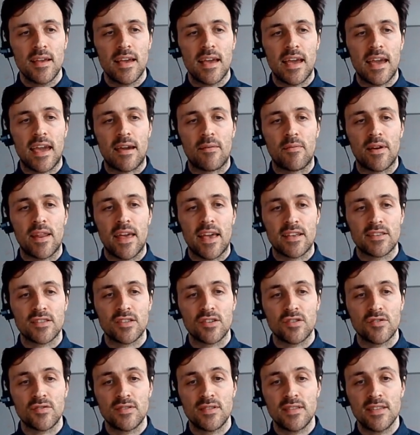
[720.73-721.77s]
And when it
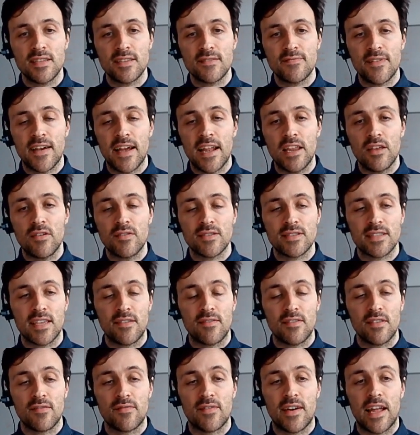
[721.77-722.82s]
executes this value, it's
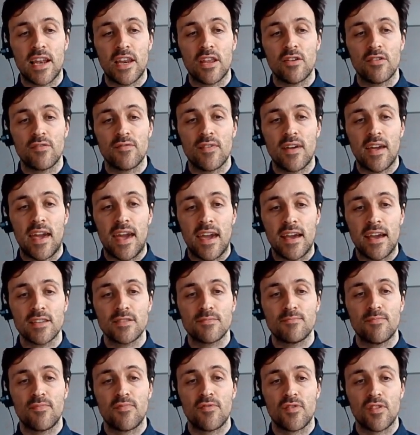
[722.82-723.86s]
saving the value of x
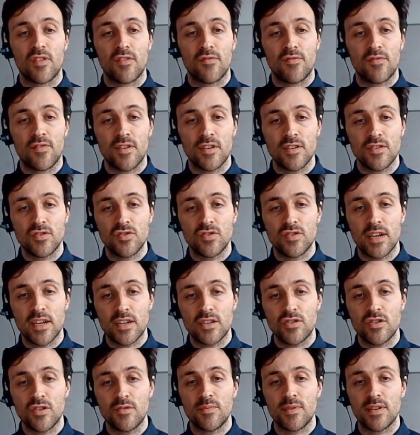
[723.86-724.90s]
for the first
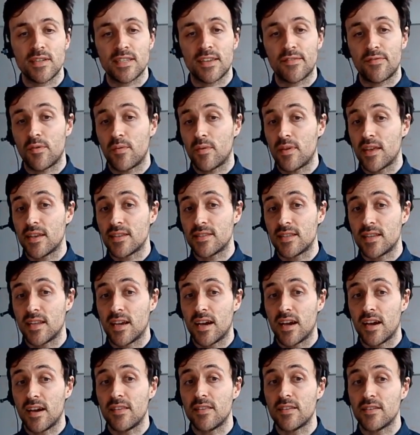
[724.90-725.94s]
trajectory, because everywhere there's an
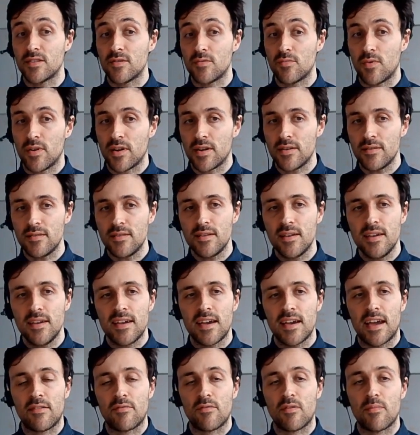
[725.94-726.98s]
i, there's a 1.
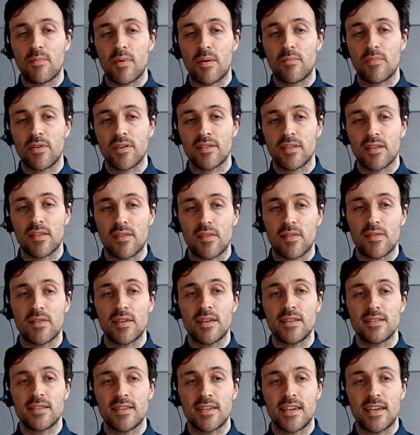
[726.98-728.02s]
And remembering that the
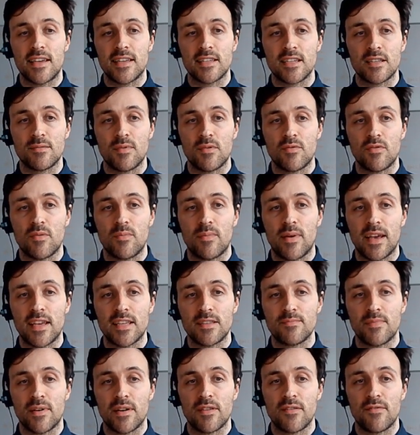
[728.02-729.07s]
theta here is going to be
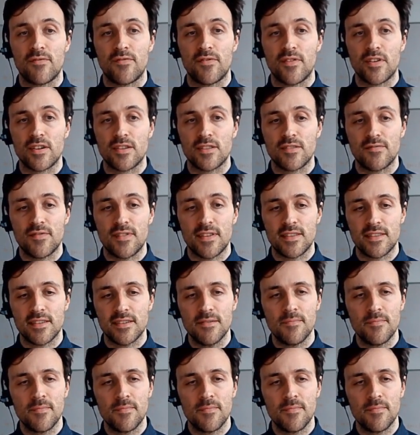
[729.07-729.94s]
replaced by the first theta,